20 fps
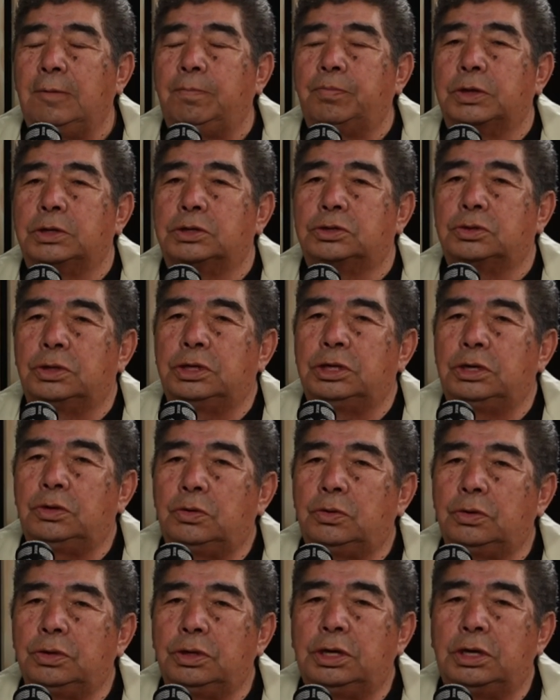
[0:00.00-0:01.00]
So
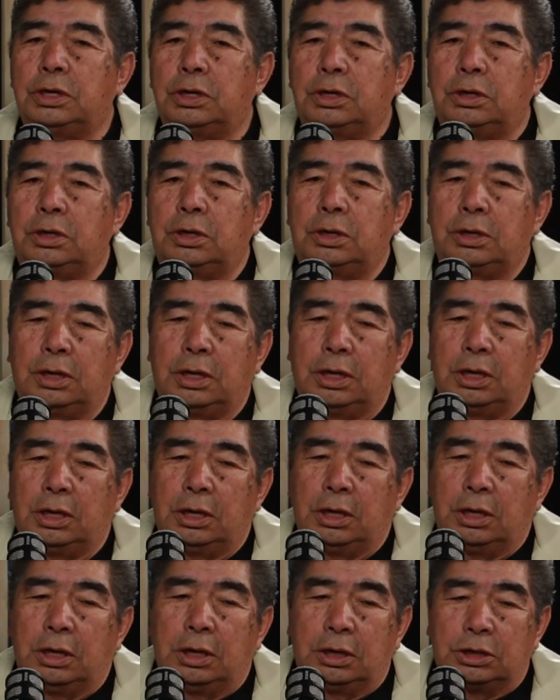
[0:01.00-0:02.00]
they're they're
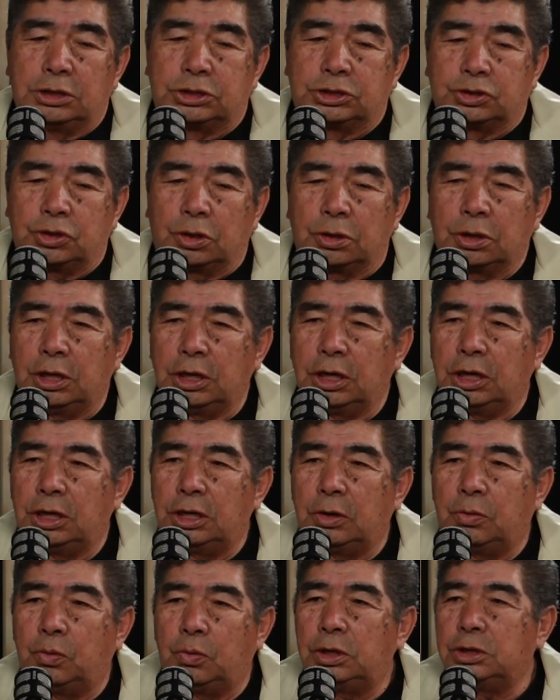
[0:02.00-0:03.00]
struggling in
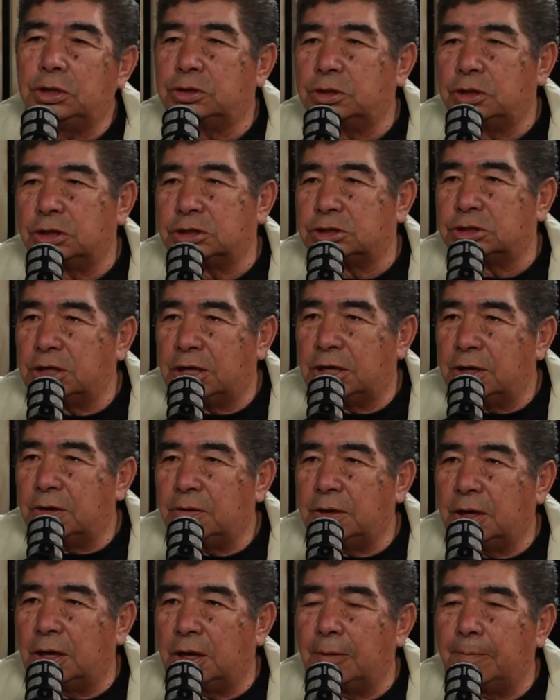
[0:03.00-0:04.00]
the wilderness
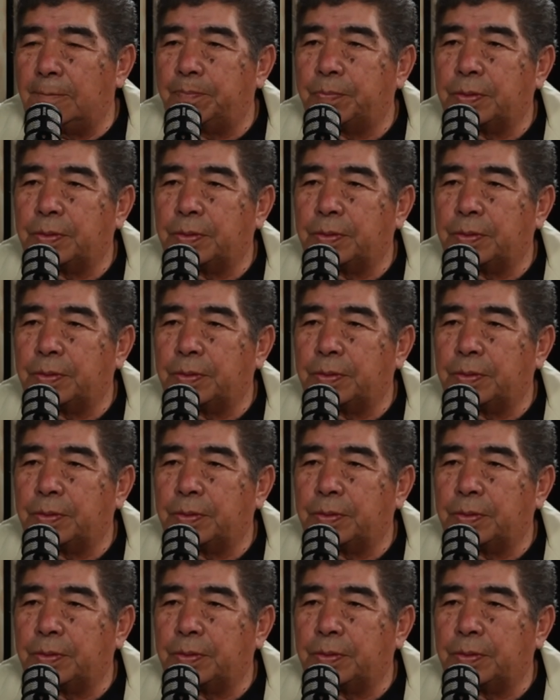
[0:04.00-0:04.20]
area.